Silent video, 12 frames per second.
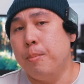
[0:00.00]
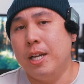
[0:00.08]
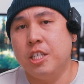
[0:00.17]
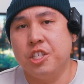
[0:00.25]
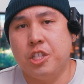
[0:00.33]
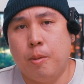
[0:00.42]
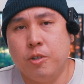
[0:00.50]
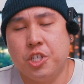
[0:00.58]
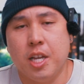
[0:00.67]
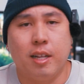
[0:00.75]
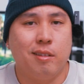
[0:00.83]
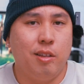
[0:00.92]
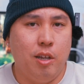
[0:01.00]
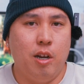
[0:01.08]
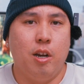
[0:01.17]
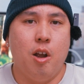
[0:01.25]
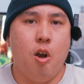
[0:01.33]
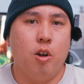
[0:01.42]
I just double checked.
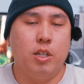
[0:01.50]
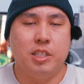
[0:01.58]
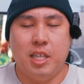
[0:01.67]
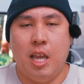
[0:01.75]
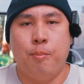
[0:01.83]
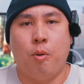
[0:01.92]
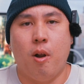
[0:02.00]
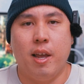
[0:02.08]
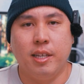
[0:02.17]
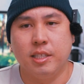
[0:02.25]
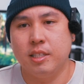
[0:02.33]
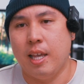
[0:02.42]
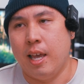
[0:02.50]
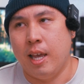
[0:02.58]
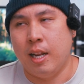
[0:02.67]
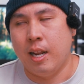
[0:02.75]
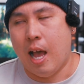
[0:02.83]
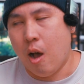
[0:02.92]
They are the same price,
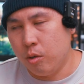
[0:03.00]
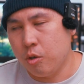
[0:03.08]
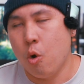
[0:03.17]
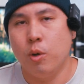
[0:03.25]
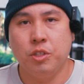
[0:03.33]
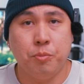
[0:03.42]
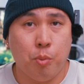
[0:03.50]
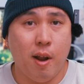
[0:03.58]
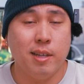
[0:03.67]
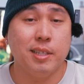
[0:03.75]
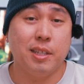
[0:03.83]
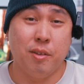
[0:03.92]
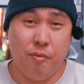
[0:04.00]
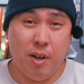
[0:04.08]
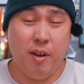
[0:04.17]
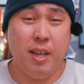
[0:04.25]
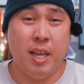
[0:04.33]
and I'll go into price at the very